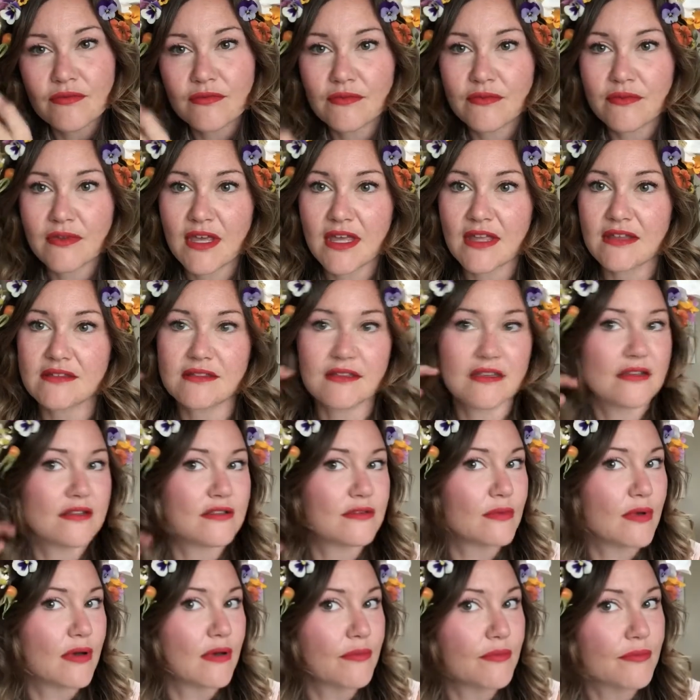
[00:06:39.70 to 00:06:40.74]
You can't see it as
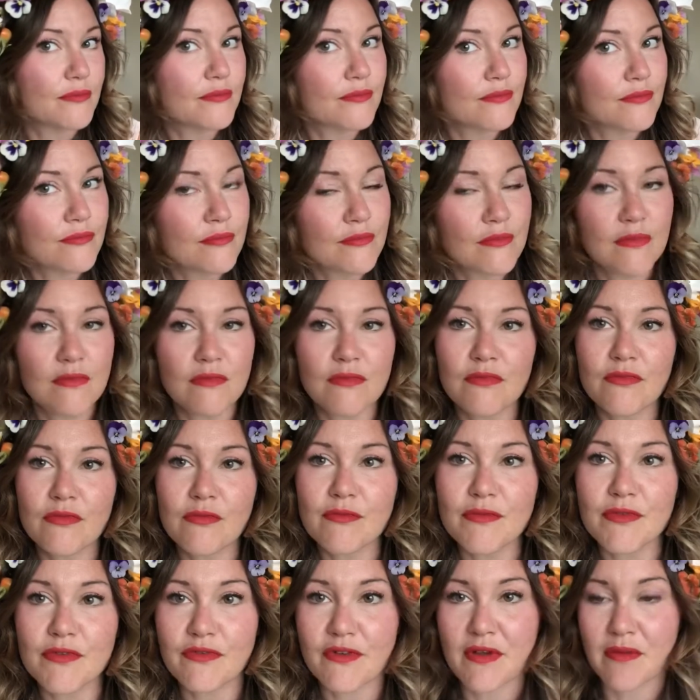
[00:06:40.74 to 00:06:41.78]
well
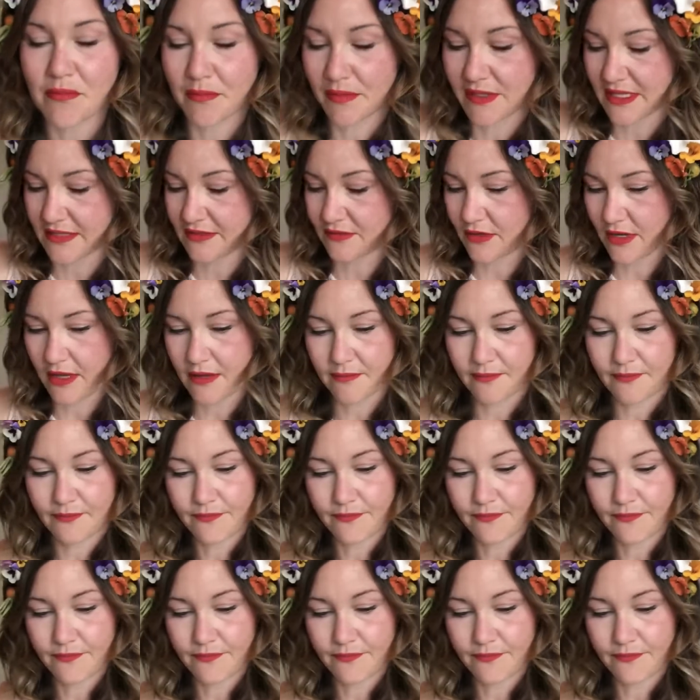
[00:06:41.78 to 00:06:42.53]
from the front, but that's okay.